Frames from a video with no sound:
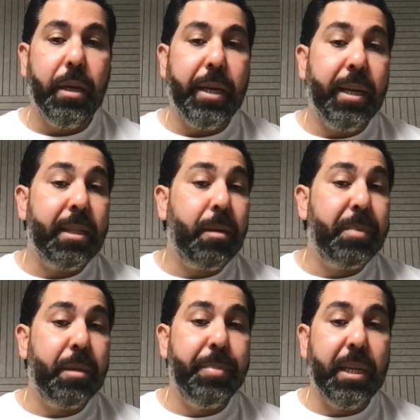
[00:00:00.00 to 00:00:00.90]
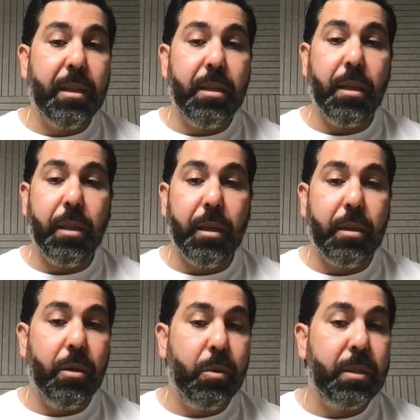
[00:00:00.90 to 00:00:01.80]
And adaptability, I think,
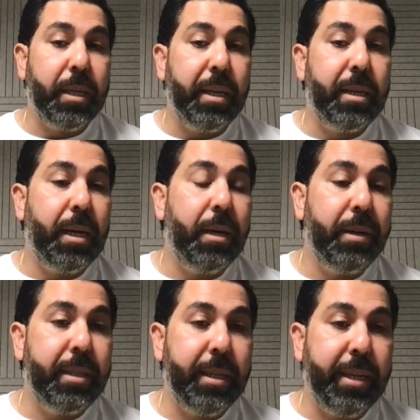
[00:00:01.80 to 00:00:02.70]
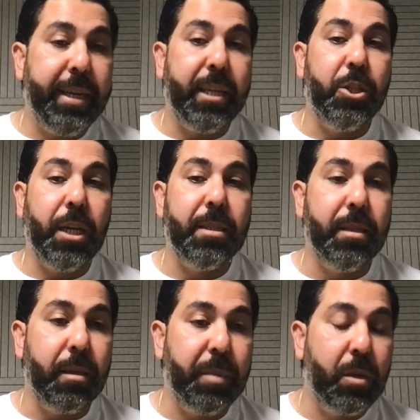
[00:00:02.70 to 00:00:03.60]
staying current and
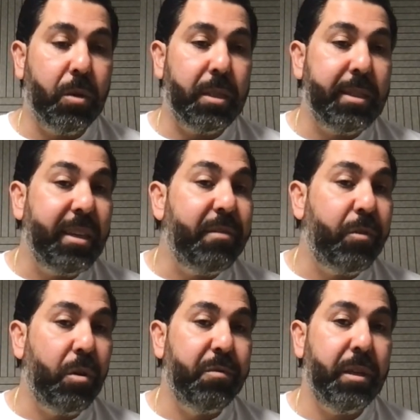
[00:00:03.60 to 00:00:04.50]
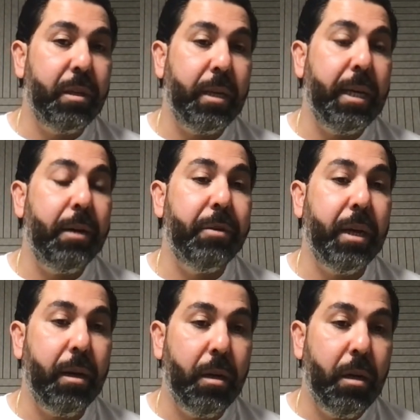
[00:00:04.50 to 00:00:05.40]
adjusting, because it's an evolving
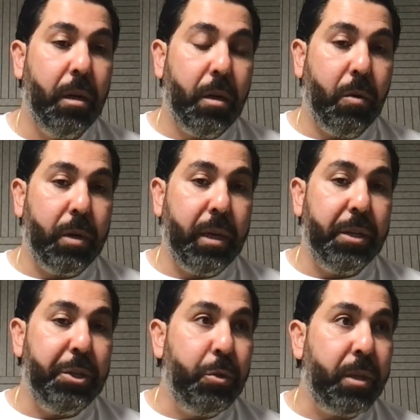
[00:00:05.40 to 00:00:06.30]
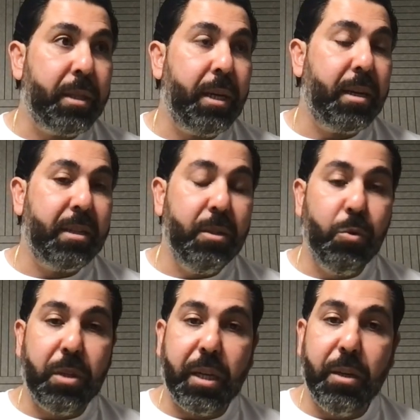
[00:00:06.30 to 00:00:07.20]
area. Okay, new attacks, new
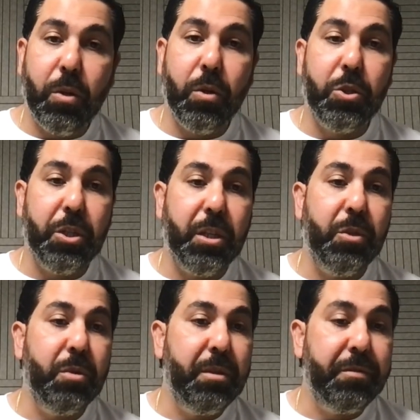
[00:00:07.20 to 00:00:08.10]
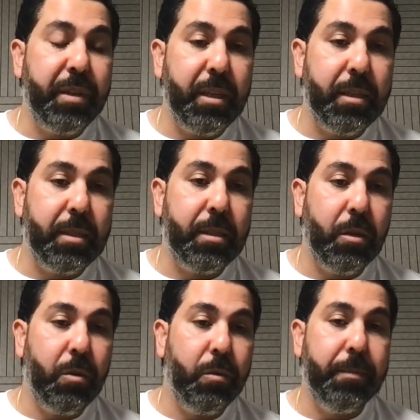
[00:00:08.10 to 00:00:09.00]
technology, new defense.
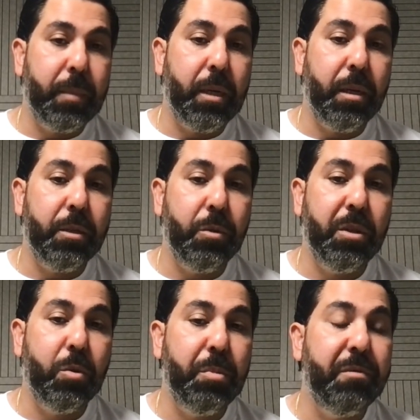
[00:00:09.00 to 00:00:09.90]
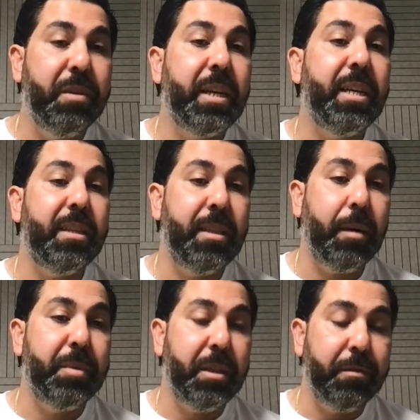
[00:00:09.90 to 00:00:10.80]
So you need to be very
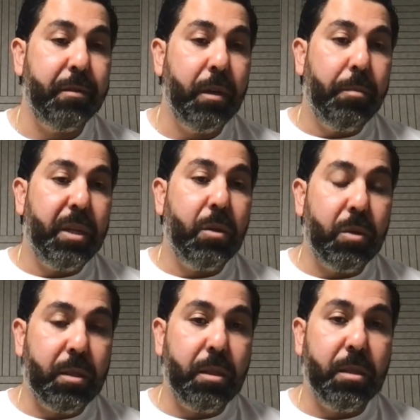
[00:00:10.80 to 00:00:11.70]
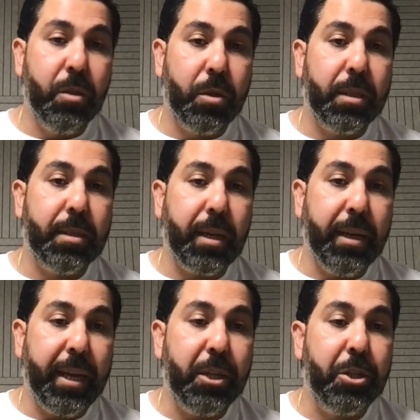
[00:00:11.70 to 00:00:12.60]
adaptive, because this is not a
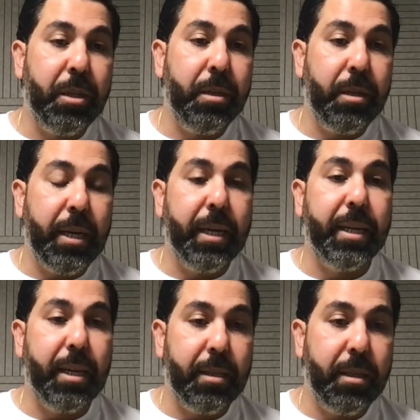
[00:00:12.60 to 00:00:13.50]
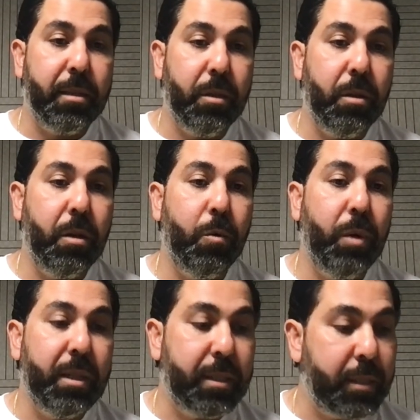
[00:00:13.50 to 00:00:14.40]
stagnation area that,
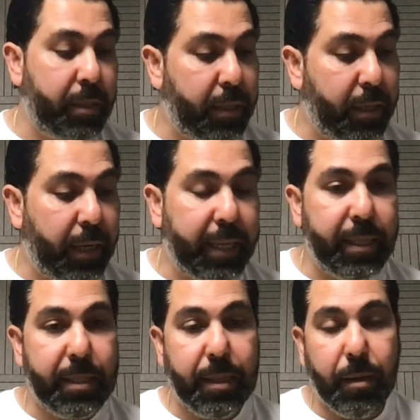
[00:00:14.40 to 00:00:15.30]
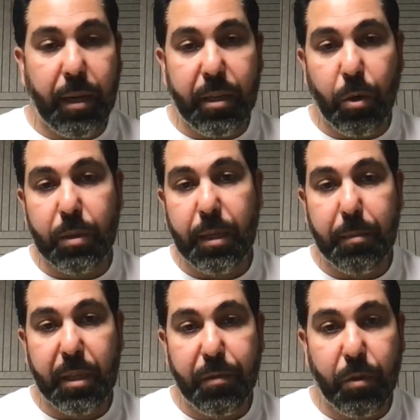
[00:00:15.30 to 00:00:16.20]
once I know
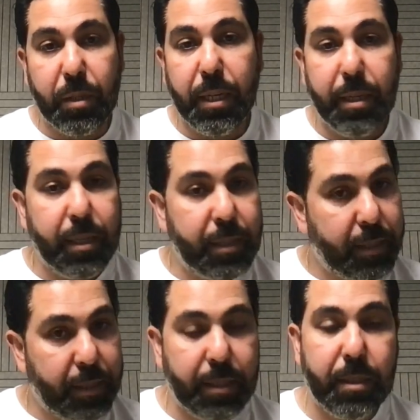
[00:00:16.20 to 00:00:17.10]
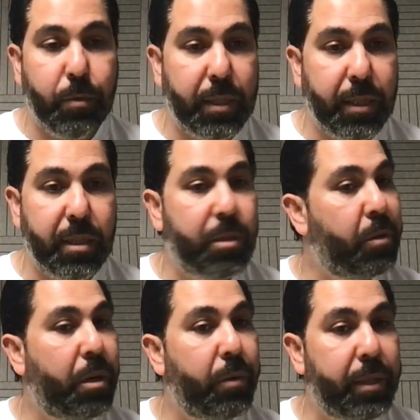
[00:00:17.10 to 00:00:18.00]
something for 10 years, this is what I need to
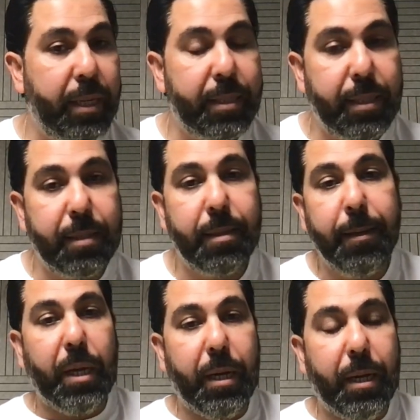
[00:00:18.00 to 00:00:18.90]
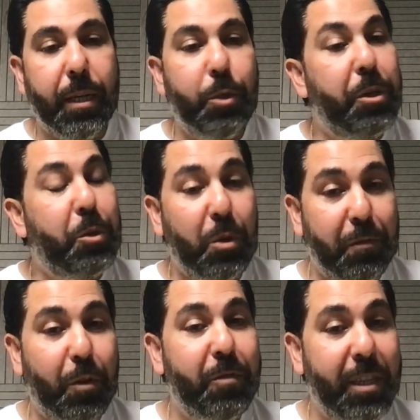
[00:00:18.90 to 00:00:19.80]
know, and that's it. You need to
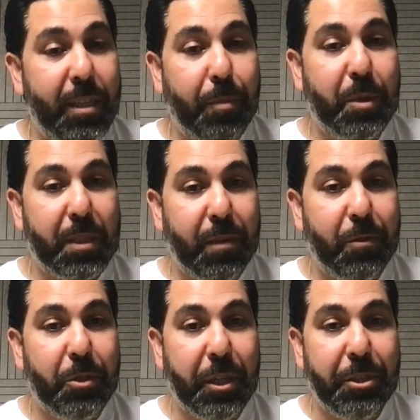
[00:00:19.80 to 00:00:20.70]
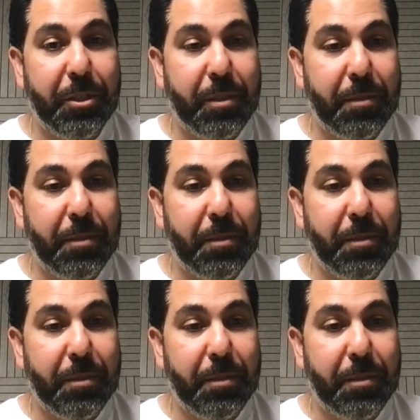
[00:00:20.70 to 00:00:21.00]
evolve and adapt yourself to changes.